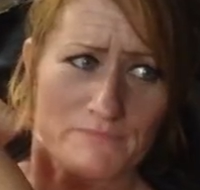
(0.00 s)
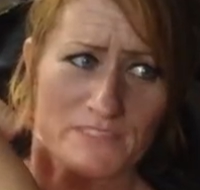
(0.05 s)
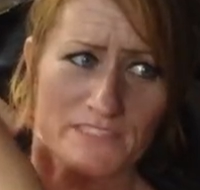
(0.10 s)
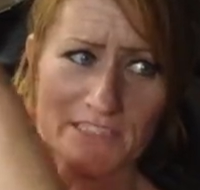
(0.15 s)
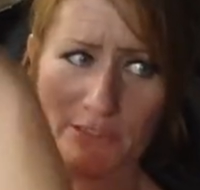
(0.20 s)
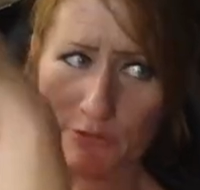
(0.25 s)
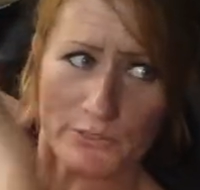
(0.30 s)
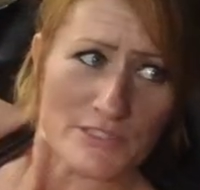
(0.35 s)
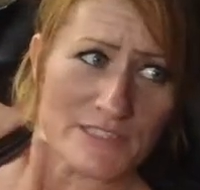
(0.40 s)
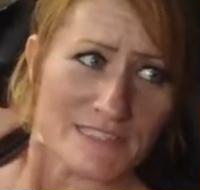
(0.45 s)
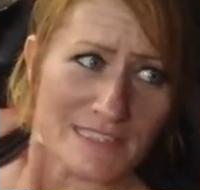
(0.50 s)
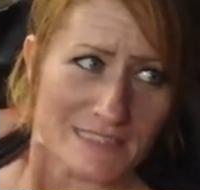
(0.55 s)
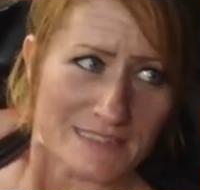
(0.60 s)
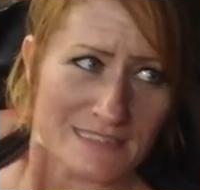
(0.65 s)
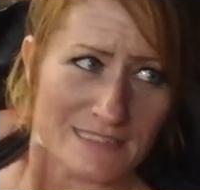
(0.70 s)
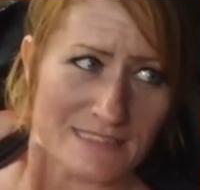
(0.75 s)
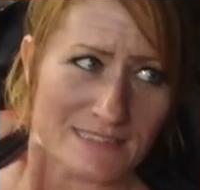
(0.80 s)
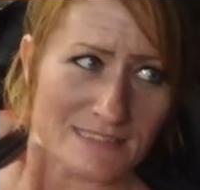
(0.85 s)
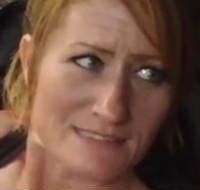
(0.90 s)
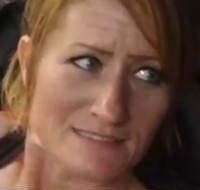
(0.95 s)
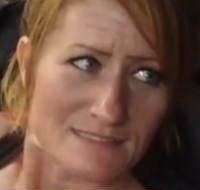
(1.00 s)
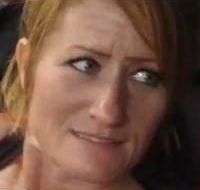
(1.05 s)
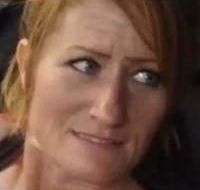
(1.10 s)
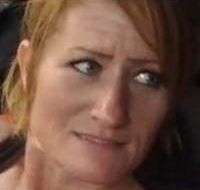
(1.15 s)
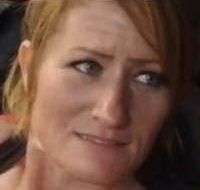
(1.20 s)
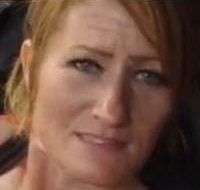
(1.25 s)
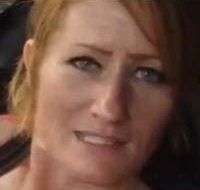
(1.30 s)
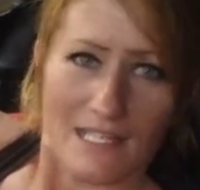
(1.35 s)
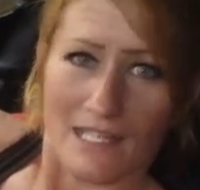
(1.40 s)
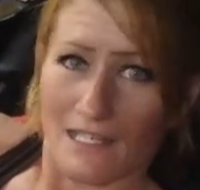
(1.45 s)
Zero to sixties.
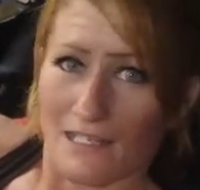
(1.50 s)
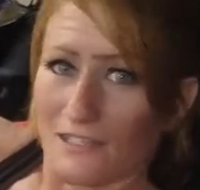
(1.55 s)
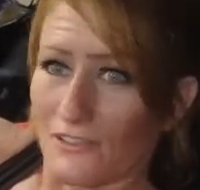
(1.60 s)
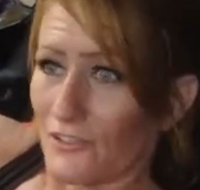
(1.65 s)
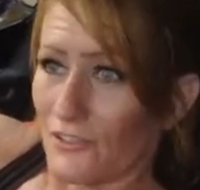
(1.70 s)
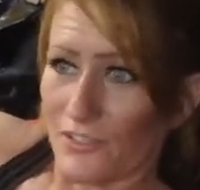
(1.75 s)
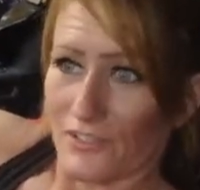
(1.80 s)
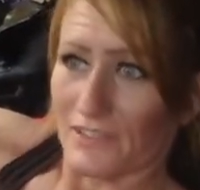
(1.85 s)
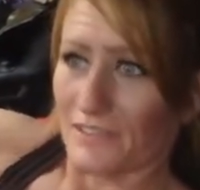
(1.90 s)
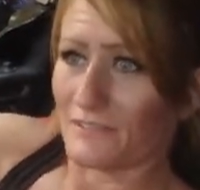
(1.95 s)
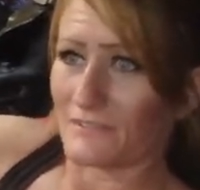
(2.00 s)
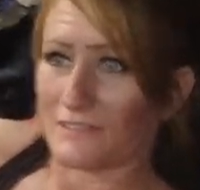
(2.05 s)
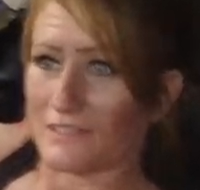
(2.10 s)
Zero to sixties.